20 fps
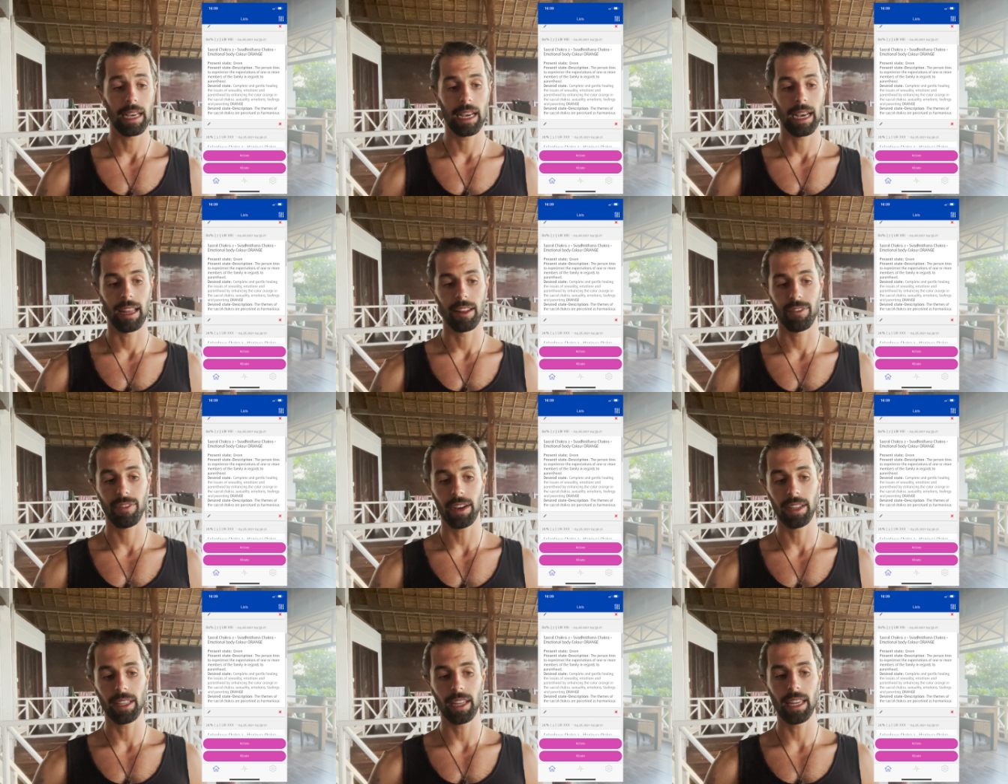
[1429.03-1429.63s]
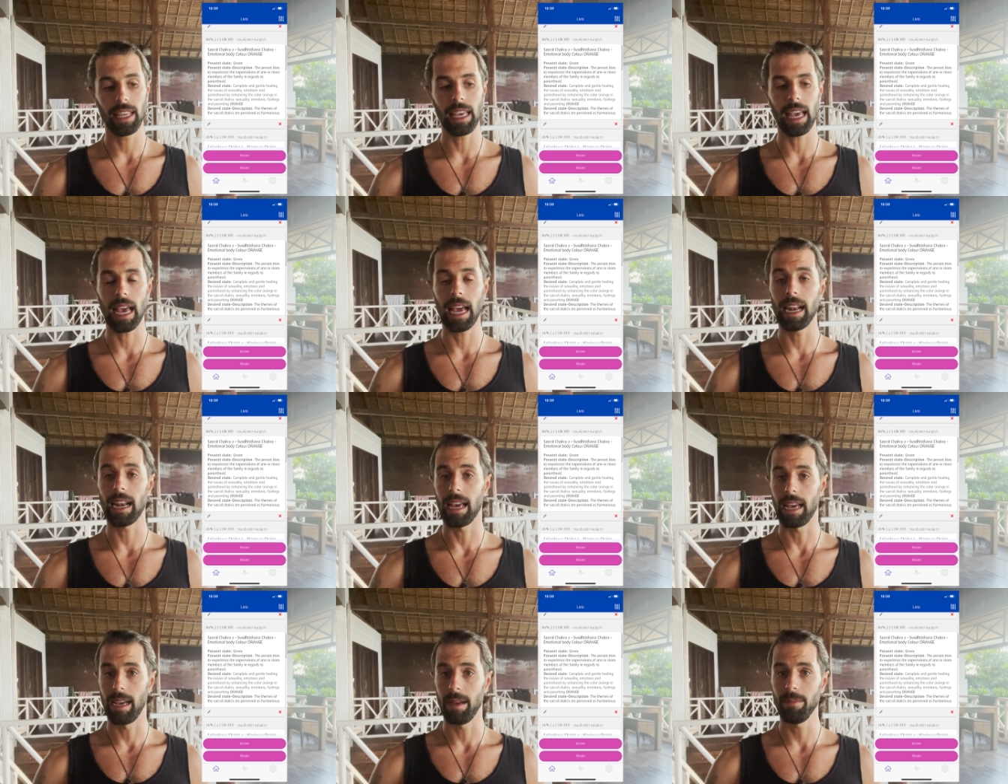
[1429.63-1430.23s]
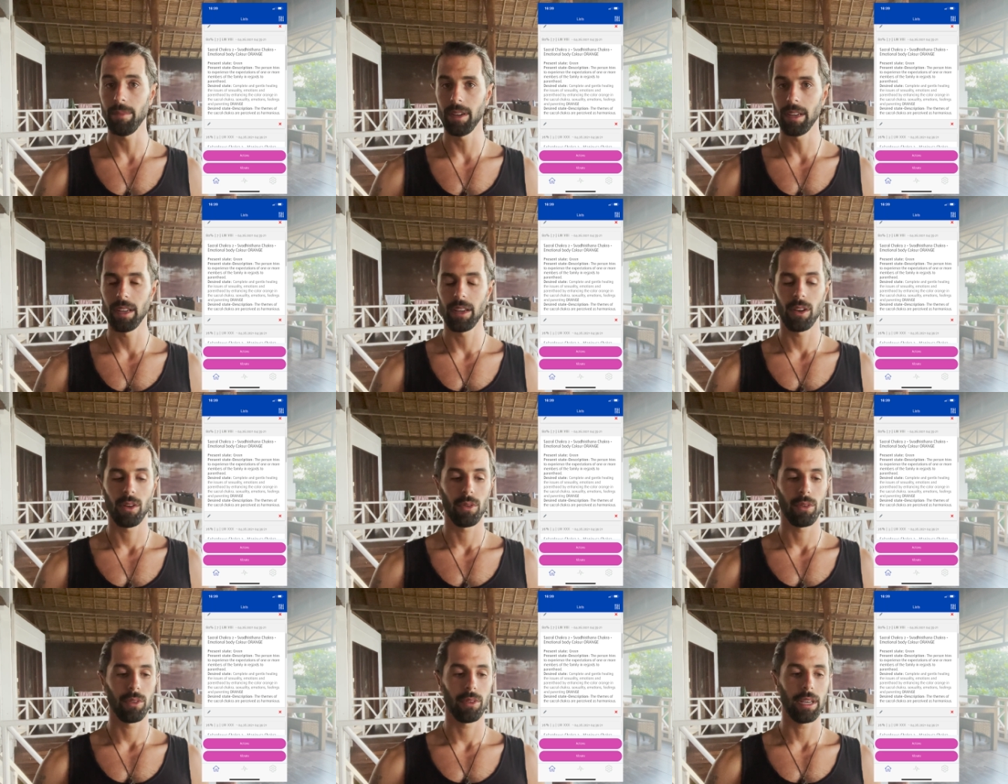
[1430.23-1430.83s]
And finally, LM
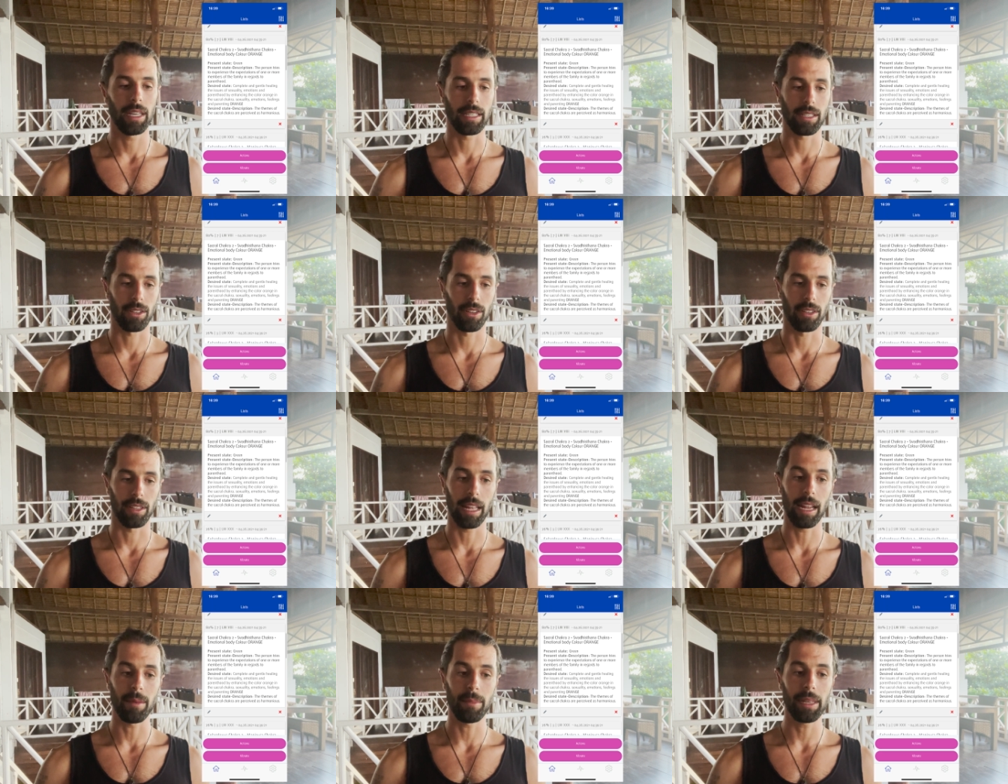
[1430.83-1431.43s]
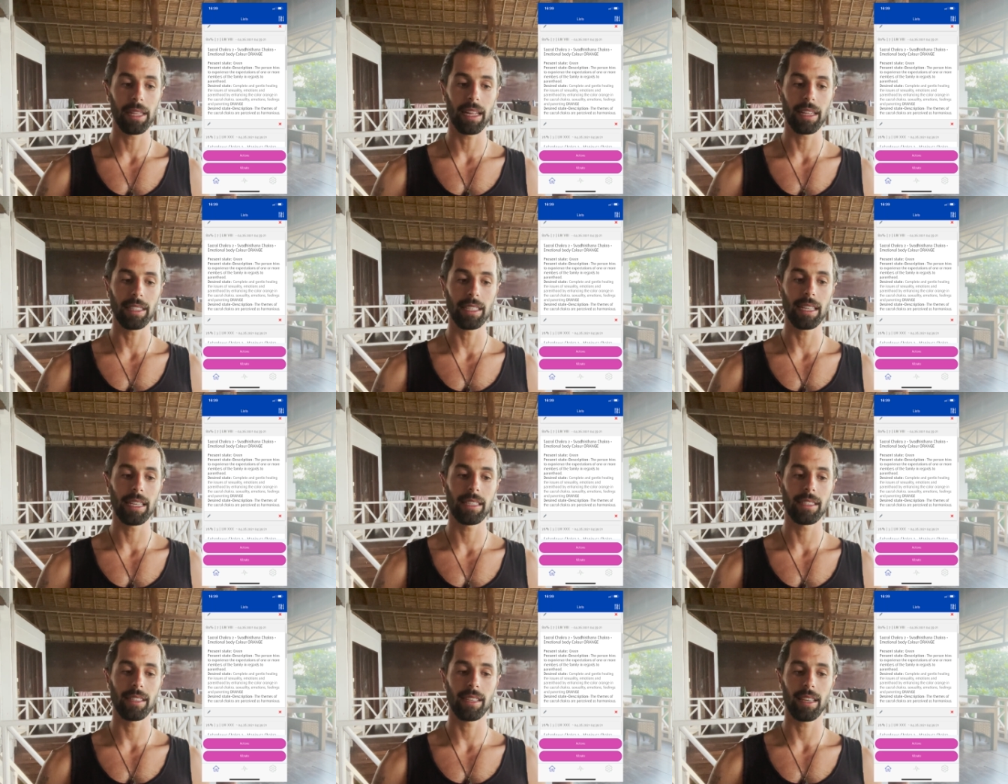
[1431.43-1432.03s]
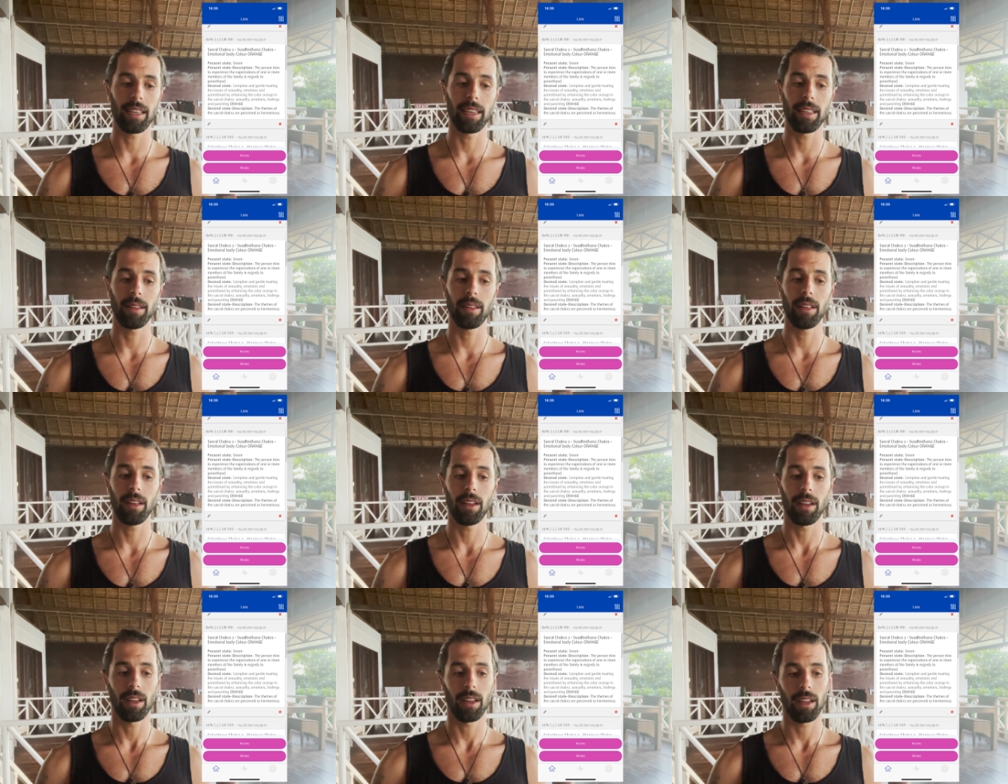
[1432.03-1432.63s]
is going to tell me that it's in
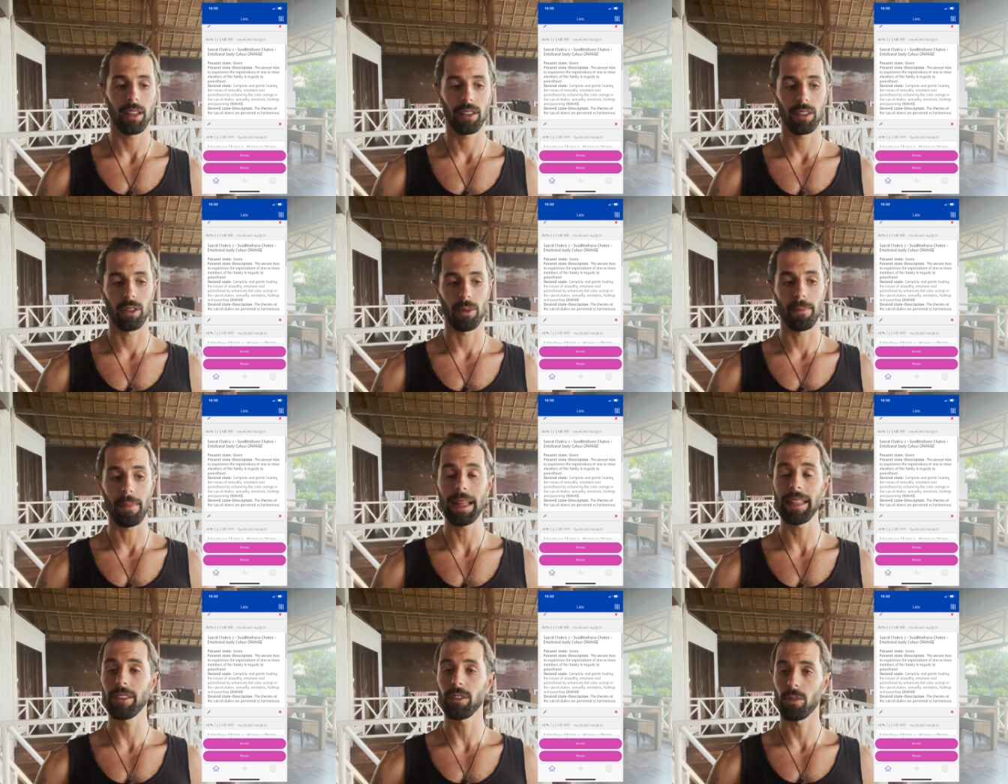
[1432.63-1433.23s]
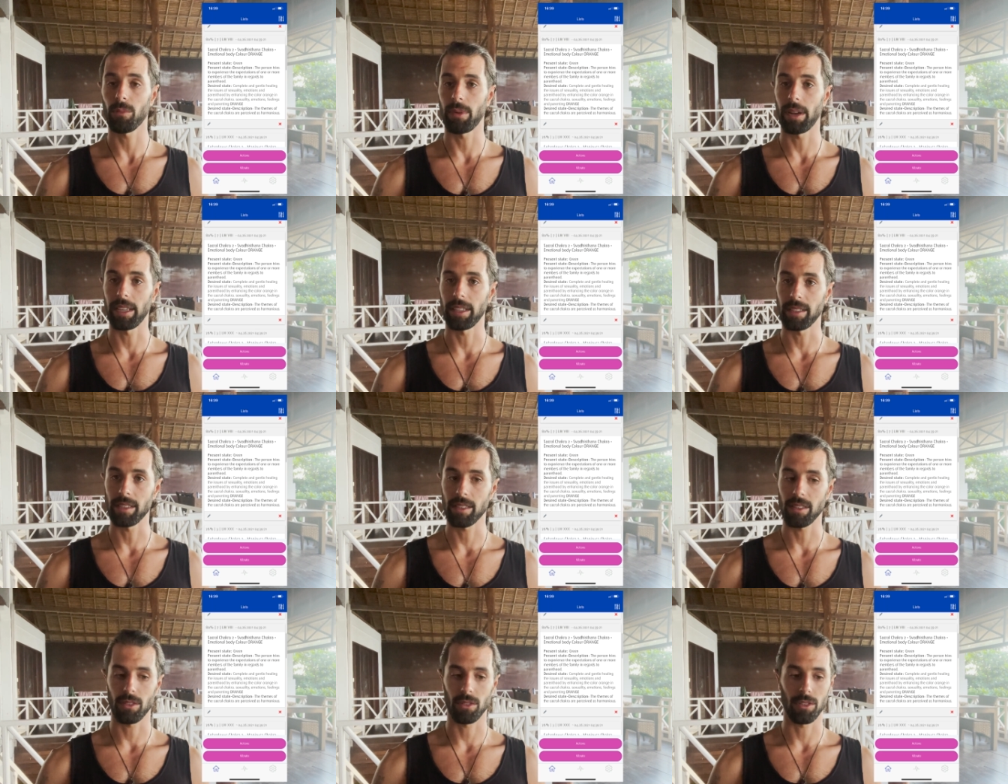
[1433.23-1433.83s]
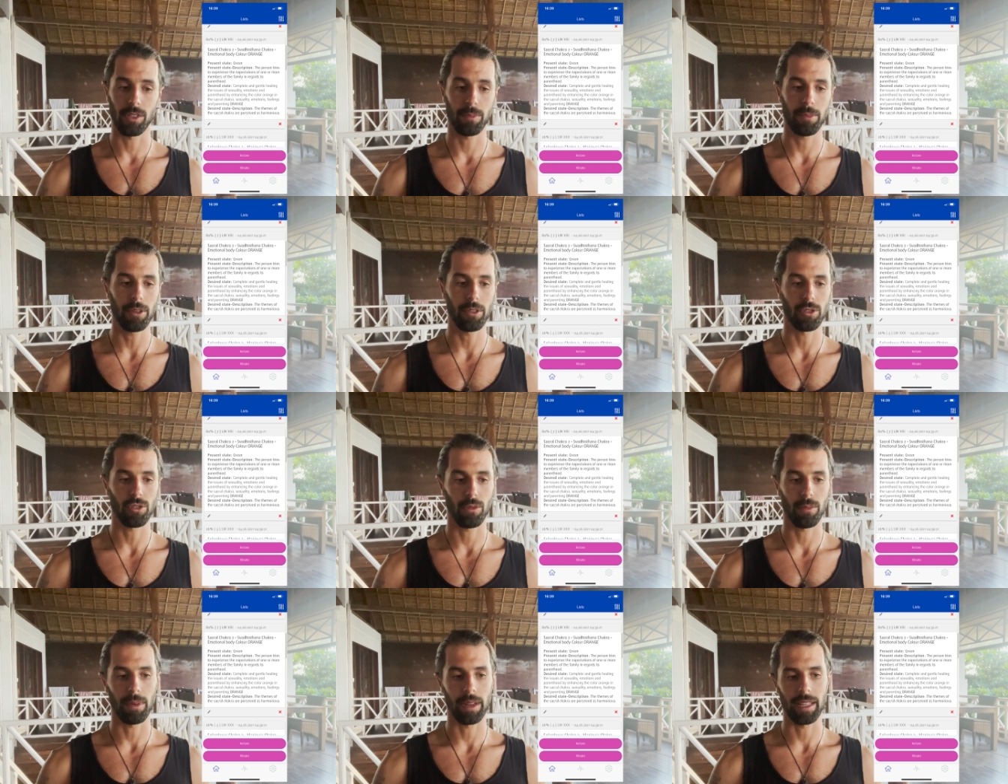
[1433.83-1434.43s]
the mental planes or the
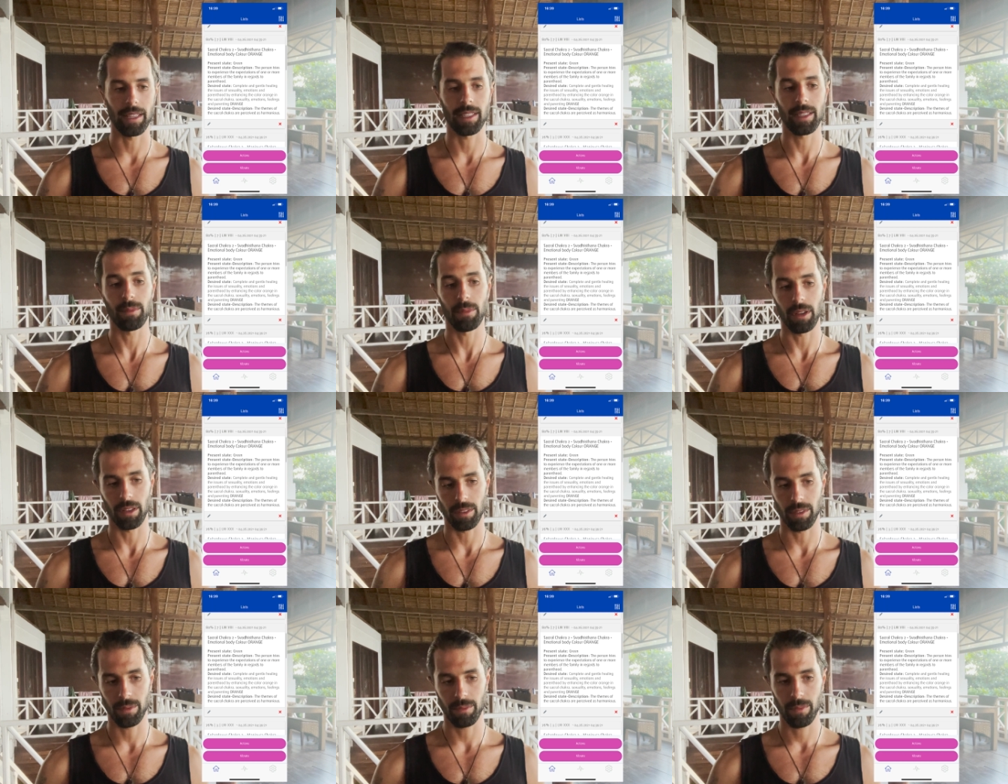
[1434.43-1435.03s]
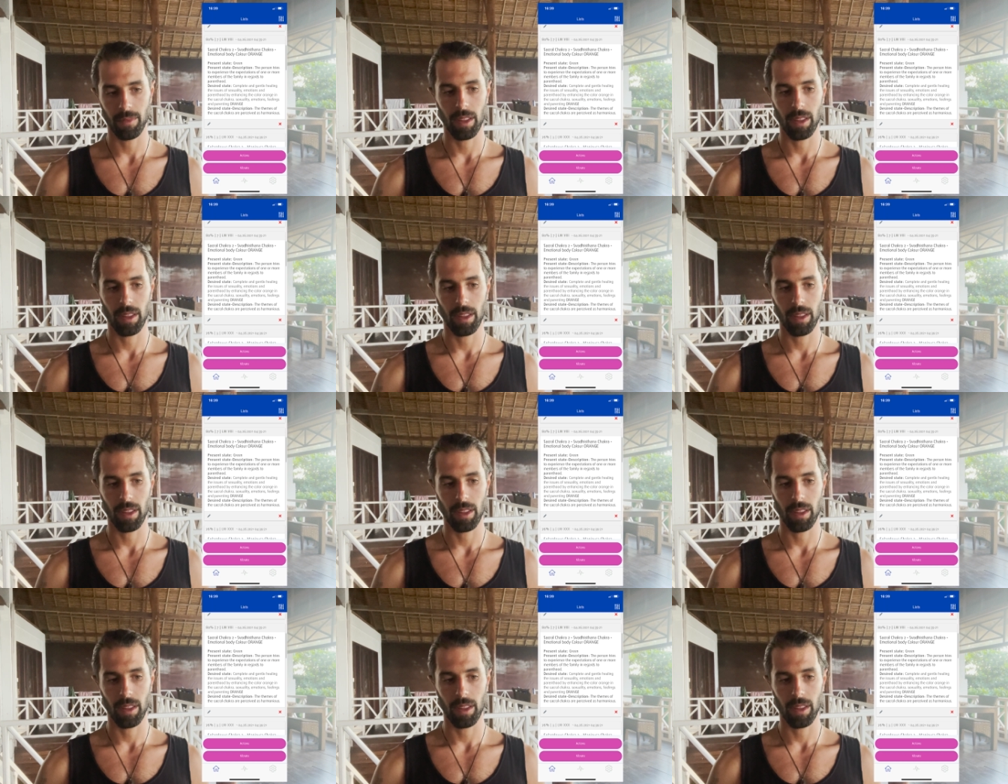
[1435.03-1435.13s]
spiritual planes, but